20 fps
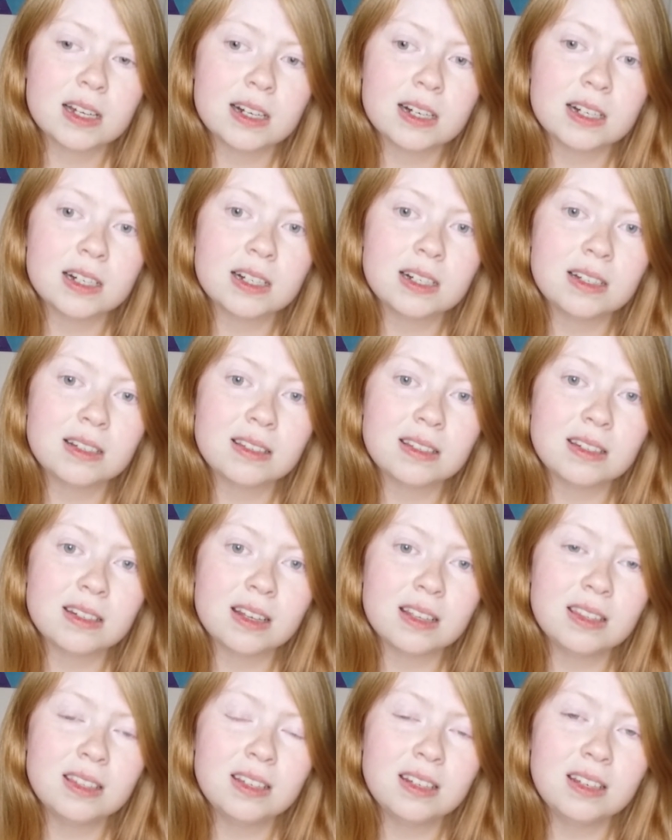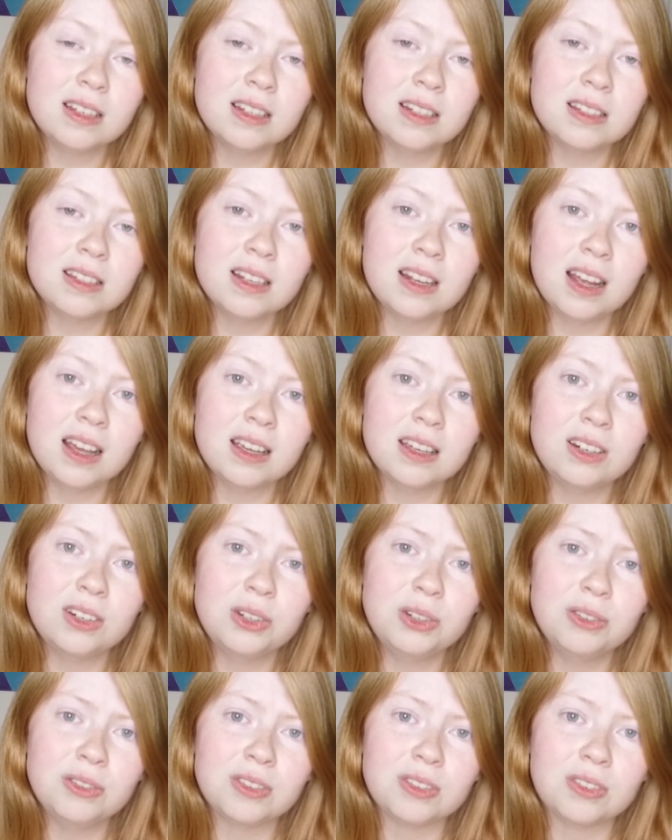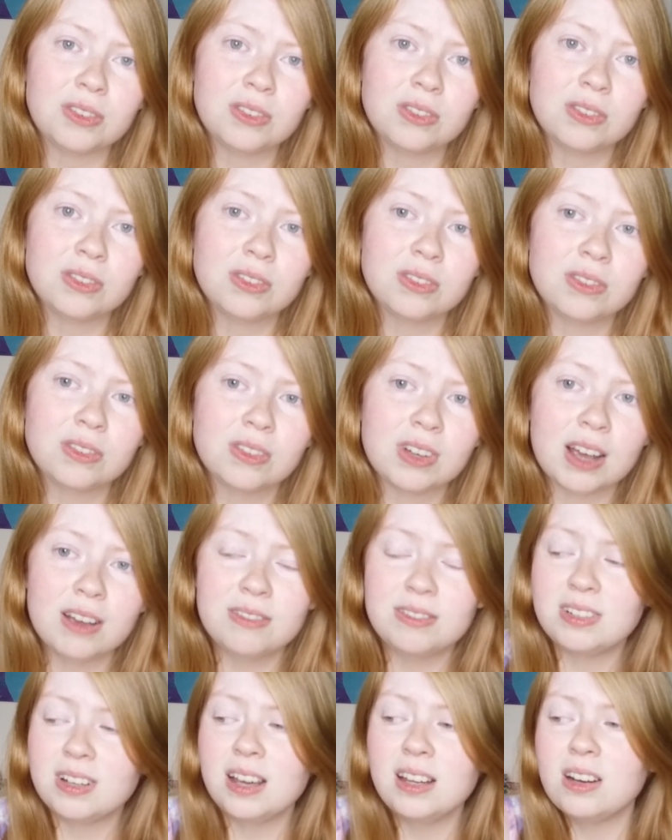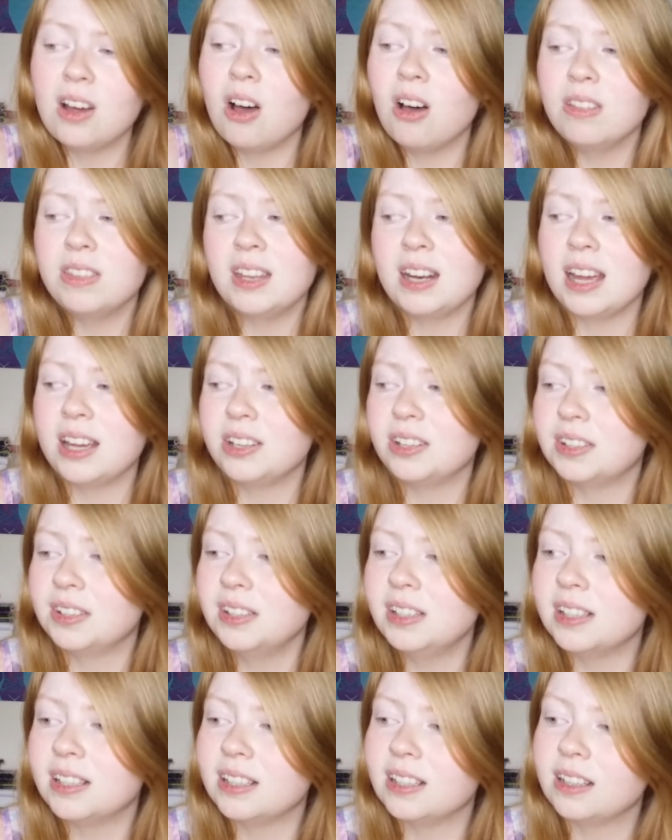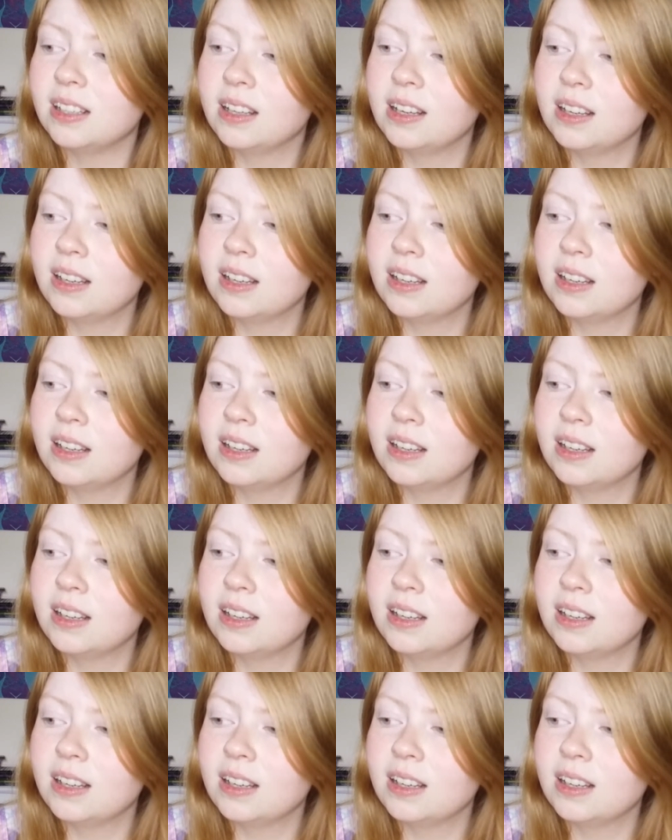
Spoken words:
there's nothing else that I can do. I've done all that I could,